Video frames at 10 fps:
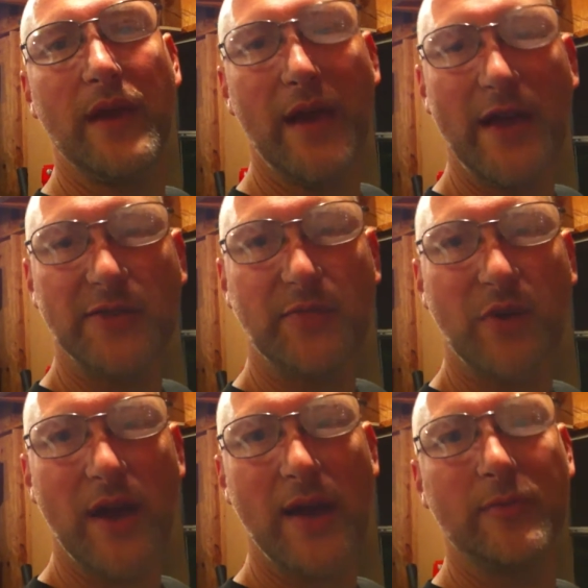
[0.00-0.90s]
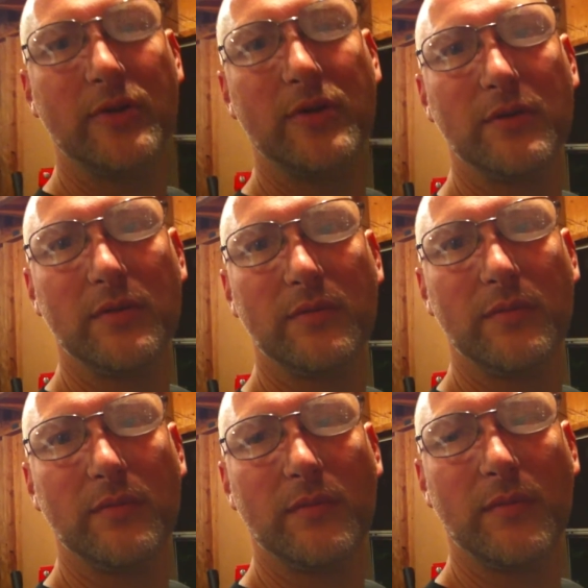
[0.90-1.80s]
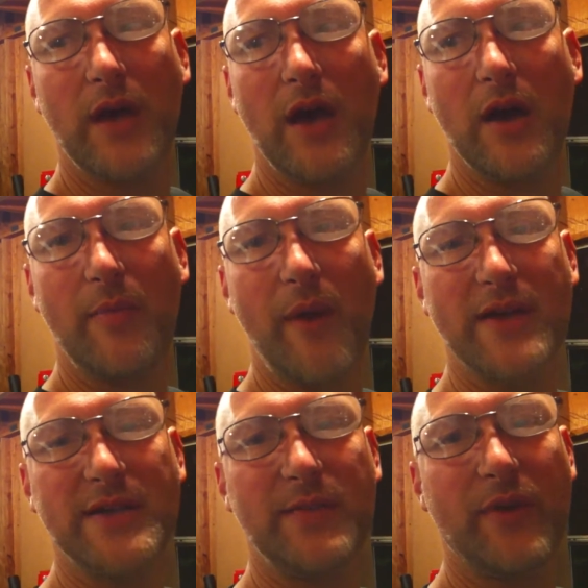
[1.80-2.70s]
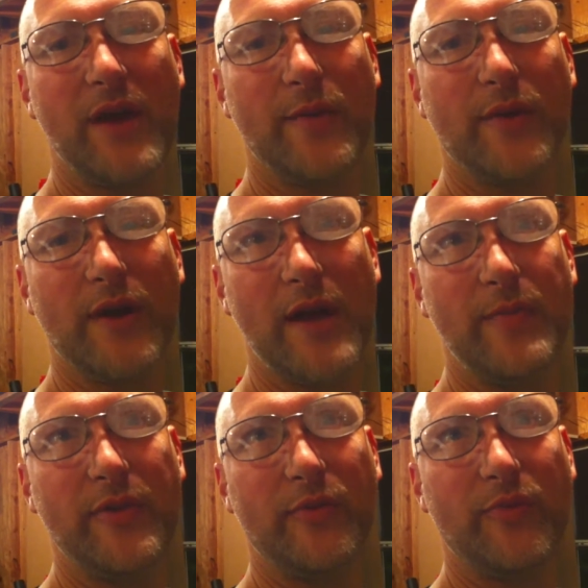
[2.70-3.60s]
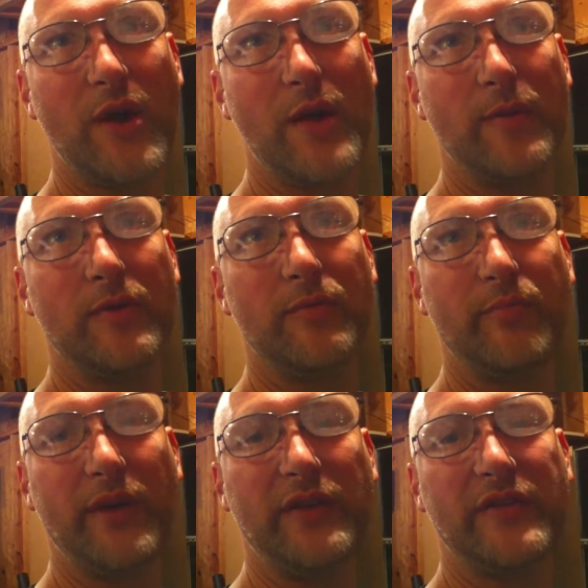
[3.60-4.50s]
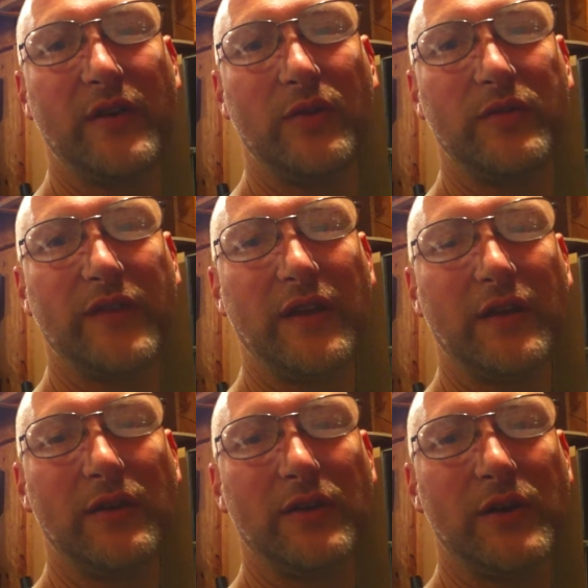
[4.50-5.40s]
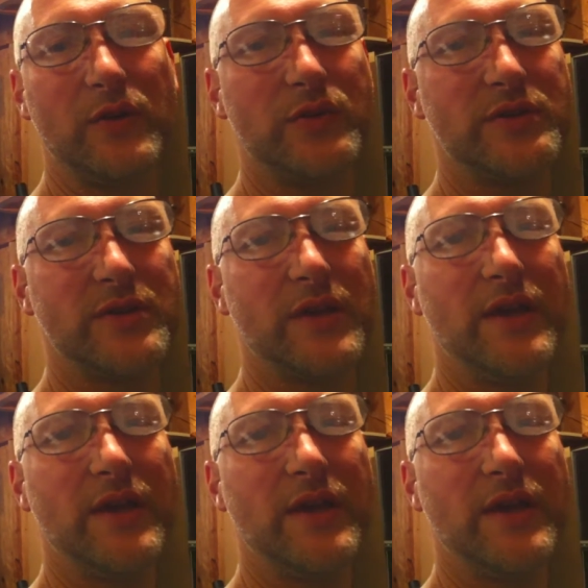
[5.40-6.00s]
etch primer, epoxy primer, high build primer, base coats, and clear coats.